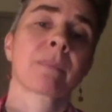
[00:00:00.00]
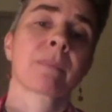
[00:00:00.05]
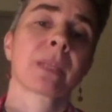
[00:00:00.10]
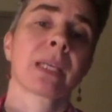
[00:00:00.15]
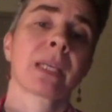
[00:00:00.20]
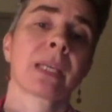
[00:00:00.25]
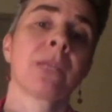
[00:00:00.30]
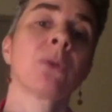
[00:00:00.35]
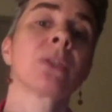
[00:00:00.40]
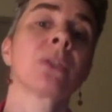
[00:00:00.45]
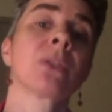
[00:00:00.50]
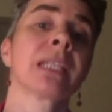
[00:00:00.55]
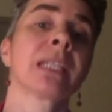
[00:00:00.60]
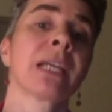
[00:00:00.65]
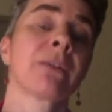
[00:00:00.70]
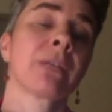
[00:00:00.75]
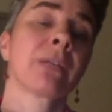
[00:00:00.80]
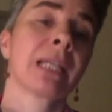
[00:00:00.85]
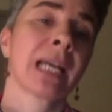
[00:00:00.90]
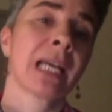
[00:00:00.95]
In
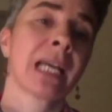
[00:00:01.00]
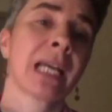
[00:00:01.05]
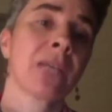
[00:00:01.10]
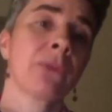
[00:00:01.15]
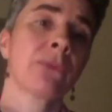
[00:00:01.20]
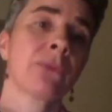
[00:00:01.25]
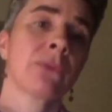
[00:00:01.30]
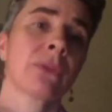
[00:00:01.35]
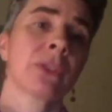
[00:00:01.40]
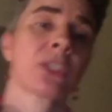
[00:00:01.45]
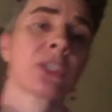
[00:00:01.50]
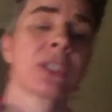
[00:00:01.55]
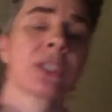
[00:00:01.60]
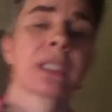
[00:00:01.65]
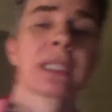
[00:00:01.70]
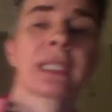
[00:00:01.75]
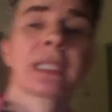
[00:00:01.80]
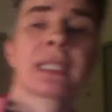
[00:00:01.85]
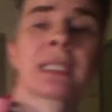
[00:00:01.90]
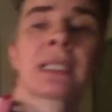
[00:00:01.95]
ordinary life, she
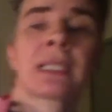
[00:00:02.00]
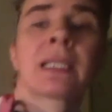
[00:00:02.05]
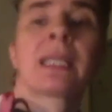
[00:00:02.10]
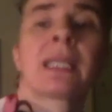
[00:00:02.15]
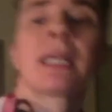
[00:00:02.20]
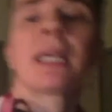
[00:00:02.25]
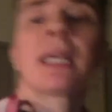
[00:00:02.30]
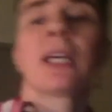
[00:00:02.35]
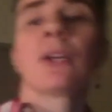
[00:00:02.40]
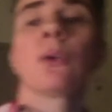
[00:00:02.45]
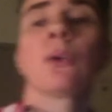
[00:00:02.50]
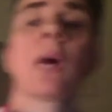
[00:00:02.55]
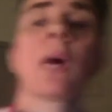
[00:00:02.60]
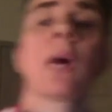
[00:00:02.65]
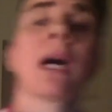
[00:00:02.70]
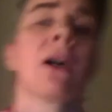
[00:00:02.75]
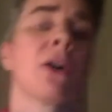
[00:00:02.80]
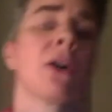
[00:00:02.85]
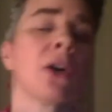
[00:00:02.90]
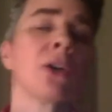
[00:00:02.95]
says, you
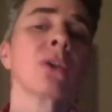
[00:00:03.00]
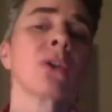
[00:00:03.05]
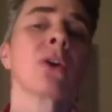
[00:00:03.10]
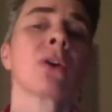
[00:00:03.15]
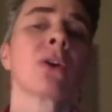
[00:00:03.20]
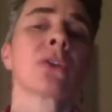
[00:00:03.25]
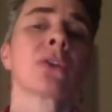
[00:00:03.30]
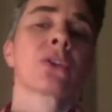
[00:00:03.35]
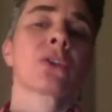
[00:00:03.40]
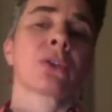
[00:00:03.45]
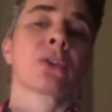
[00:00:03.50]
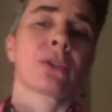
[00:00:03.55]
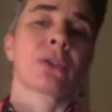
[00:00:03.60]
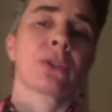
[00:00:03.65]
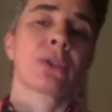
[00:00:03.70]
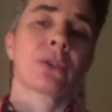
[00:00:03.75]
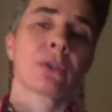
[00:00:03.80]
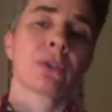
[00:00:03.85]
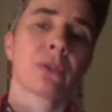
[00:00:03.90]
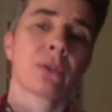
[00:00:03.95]
are
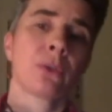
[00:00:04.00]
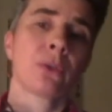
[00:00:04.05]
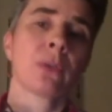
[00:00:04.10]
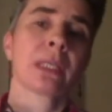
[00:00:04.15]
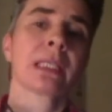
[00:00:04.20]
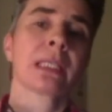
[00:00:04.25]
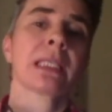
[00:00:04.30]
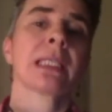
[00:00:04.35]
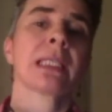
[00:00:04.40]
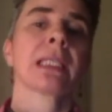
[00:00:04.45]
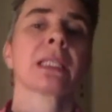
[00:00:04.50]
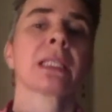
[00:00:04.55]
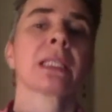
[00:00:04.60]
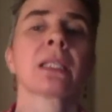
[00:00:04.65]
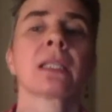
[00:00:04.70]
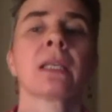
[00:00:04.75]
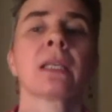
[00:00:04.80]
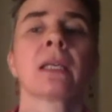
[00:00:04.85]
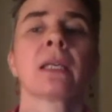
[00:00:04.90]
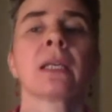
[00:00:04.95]
unconscious. You
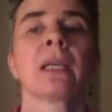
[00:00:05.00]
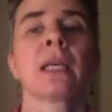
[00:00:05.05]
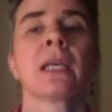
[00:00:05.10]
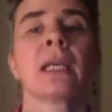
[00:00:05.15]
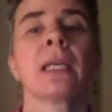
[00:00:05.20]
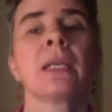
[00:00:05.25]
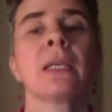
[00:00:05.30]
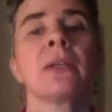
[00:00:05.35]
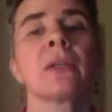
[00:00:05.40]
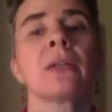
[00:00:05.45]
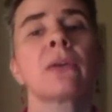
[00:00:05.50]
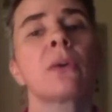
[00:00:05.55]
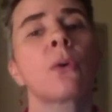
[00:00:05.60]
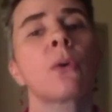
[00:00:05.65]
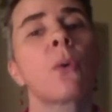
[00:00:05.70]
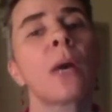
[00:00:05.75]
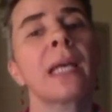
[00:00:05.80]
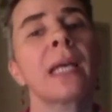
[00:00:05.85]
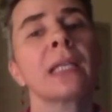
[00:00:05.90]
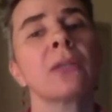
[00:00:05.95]
exist in a
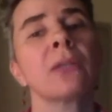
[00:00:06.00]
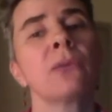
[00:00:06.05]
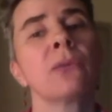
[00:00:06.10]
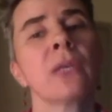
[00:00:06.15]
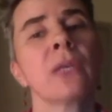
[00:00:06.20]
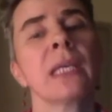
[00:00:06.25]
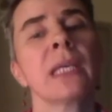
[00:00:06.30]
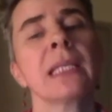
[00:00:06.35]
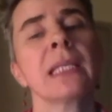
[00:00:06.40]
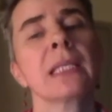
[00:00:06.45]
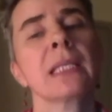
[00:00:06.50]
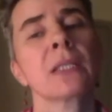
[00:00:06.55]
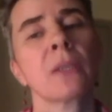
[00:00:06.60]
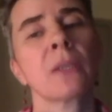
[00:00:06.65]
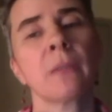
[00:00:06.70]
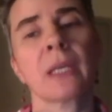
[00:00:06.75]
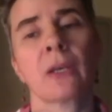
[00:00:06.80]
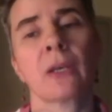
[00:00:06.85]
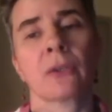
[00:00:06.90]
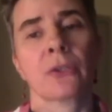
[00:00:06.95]
quite vague
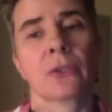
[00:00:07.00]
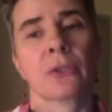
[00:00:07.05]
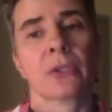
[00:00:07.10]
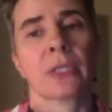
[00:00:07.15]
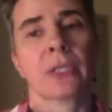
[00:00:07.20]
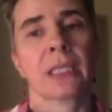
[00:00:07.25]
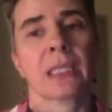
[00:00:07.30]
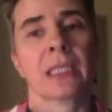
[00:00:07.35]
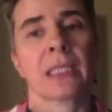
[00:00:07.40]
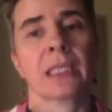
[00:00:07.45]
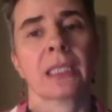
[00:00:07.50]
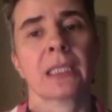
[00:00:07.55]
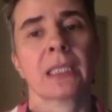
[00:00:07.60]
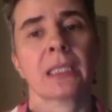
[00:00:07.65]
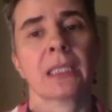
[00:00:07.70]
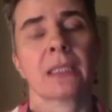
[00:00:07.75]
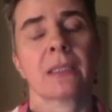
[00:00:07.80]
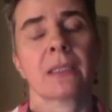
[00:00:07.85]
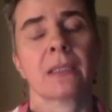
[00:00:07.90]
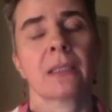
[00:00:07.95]
semi
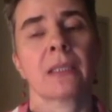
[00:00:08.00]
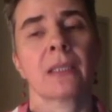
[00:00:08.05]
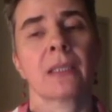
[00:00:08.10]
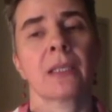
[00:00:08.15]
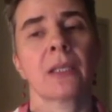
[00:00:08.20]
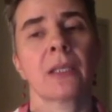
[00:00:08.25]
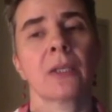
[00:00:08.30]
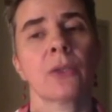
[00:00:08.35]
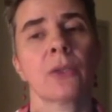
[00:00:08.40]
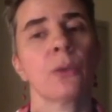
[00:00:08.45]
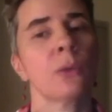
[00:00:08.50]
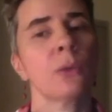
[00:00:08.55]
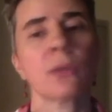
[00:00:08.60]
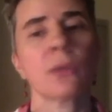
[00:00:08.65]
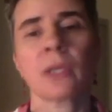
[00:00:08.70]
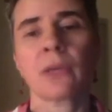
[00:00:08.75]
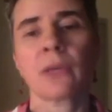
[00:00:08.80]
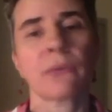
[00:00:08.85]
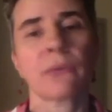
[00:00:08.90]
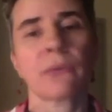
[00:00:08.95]
consciousness. You know
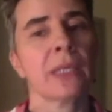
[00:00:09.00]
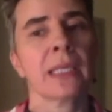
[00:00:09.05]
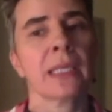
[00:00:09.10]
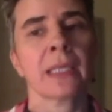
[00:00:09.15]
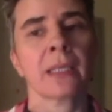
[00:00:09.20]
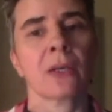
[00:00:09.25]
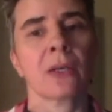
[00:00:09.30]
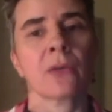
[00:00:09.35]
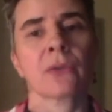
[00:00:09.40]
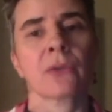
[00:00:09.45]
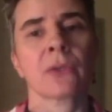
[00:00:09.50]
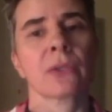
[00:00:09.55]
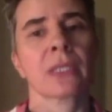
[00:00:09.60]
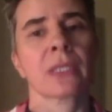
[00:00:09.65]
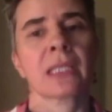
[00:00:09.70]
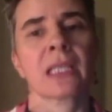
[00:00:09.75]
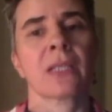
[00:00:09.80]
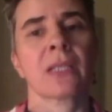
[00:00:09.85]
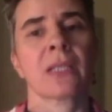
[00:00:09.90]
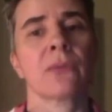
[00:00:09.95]
nothing of
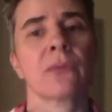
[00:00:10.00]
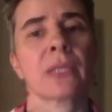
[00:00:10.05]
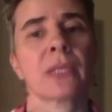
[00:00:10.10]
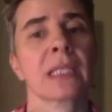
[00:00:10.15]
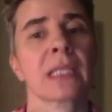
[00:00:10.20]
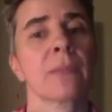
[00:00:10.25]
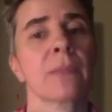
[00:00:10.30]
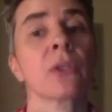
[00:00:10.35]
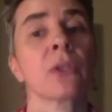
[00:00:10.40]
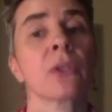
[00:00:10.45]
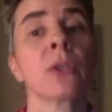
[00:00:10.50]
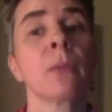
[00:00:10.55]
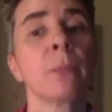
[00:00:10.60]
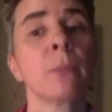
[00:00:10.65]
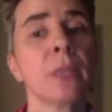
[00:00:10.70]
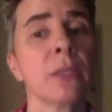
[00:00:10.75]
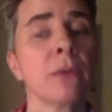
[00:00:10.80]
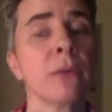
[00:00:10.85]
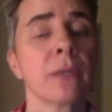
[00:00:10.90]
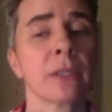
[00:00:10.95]
yourself except an
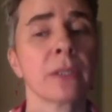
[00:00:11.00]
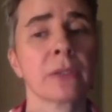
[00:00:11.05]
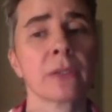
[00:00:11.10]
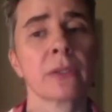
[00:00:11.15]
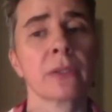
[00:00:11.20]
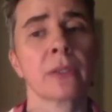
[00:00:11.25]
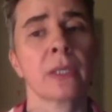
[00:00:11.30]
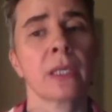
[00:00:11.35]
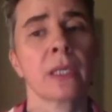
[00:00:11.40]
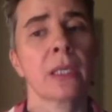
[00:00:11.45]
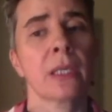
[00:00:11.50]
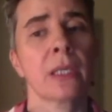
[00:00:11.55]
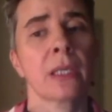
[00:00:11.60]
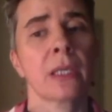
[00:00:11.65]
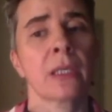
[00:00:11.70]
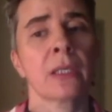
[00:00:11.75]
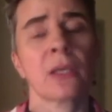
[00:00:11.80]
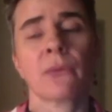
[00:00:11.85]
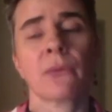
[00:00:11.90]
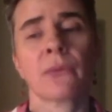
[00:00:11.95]
appearance,
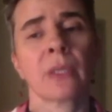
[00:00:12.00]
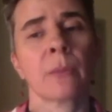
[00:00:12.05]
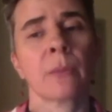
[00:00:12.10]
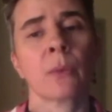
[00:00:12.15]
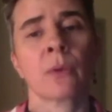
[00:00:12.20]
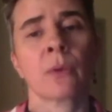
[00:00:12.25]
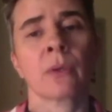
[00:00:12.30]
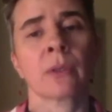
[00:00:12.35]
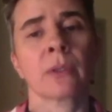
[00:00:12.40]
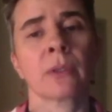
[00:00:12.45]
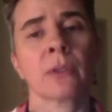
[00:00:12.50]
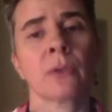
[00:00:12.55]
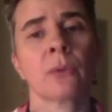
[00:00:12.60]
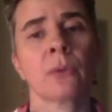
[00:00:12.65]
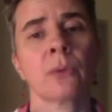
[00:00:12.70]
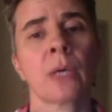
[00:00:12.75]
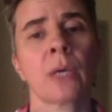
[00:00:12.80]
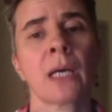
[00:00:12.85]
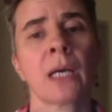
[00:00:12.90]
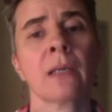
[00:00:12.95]
nothing more.
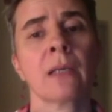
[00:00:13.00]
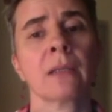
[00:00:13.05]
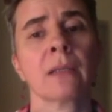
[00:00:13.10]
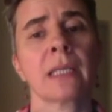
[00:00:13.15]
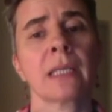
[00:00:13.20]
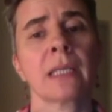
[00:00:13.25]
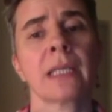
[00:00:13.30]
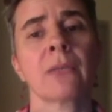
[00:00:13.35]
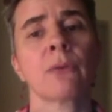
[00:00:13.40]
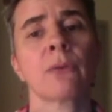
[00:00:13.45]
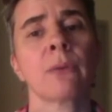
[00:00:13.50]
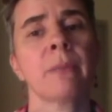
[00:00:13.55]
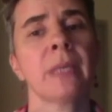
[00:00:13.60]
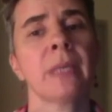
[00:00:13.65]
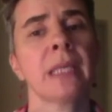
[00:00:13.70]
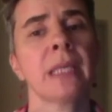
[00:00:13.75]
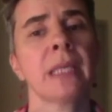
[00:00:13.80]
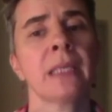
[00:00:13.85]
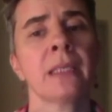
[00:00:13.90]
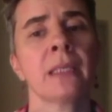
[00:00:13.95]
You are and
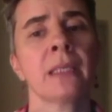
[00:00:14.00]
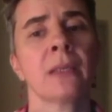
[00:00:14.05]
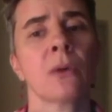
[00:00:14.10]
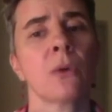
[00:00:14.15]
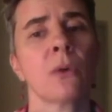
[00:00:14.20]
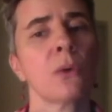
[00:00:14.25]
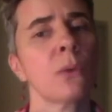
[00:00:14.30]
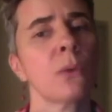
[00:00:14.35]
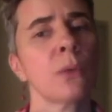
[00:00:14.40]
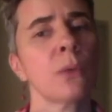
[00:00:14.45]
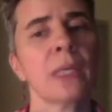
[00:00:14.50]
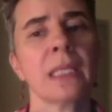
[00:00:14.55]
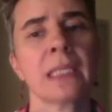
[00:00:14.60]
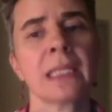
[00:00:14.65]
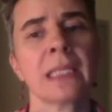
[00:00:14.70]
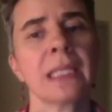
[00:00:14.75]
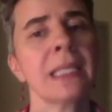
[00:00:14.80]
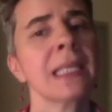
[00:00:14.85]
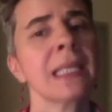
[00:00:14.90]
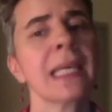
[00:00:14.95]
remain
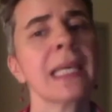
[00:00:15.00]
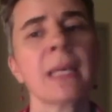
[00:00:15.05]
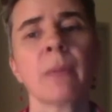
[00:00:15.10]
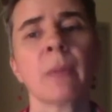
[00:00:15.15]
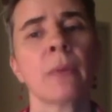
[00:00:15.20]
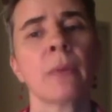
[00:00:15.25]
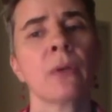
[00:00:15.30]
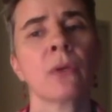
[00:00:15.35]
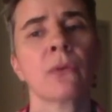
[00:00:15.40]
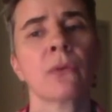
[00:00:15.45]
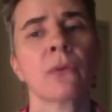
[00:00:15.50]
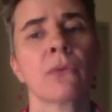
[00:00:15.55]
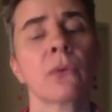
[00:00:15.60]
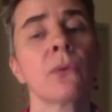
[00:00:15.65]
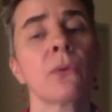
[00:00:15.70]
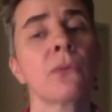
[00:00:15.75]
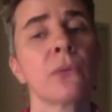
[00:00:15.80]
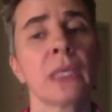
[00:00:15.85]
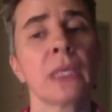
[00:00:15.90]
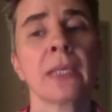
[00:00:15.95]
always incapable of
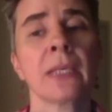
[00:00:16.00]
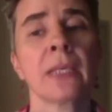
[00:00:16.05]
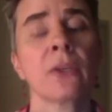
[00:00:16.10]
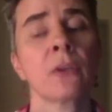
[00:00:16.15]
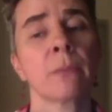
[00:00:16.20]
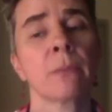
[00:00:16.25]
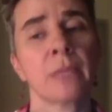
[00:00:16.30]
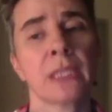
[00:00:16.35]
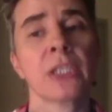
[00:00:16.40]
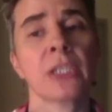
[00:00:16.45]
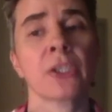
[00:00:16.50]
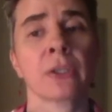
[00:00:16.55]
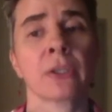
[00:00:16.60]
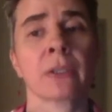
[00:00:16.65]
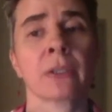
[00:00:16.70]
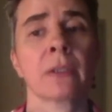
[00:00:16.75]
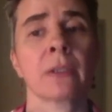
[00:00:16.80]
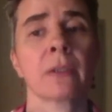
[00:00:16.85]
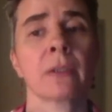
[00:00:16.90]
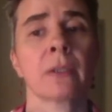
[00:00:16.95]
fulfilling your mission